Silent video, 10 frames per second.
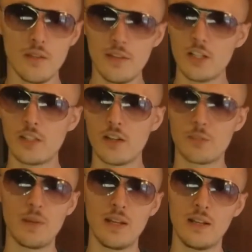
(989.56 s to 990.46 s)

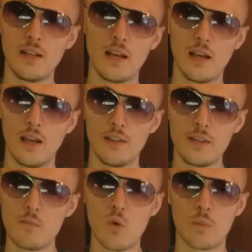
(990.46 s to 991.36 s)
There's been, I
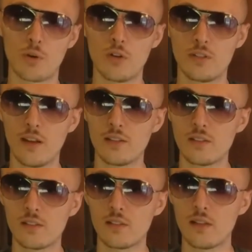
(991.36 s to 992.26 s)
think, more
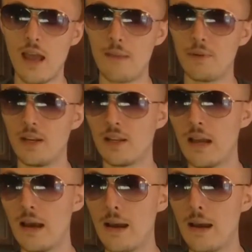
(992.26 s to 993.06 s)
protests happening.